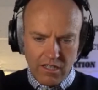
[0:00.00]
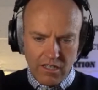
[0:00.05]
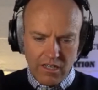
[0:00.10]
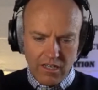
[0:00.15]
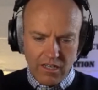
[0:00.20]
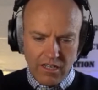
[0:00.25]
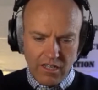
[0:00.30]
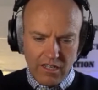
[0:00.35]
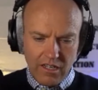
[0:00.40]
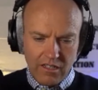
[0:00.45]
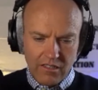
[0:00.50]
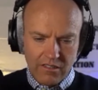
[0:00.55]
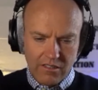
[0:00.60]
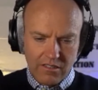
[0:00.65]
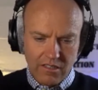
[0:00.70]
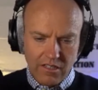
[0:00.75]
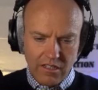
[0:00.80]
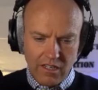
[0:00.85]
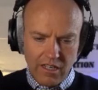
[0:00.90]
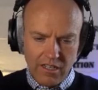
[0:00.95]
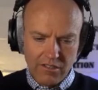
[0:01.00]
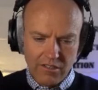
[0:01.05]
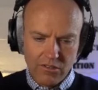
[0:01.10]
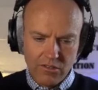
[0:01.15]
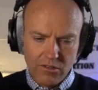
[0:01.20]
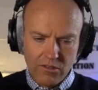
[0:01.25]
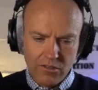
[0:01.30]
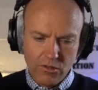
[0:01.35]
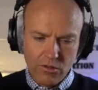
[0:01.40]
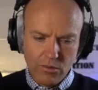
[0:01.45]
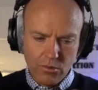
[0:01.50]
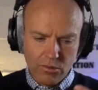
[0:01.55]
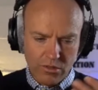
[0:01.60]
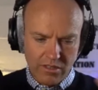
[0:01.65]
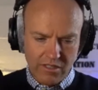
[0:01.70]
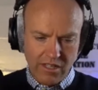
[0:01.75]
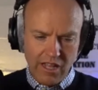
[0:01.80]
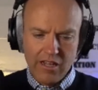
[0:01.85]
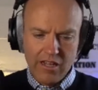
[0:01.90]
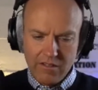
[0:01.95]
and you
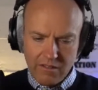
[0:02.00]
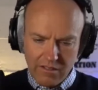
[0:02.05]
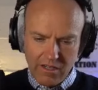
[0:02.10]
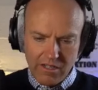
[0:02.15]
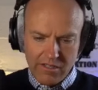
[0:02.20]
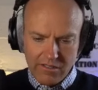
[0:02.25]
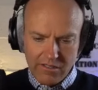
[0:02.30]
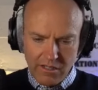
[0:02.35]
standardize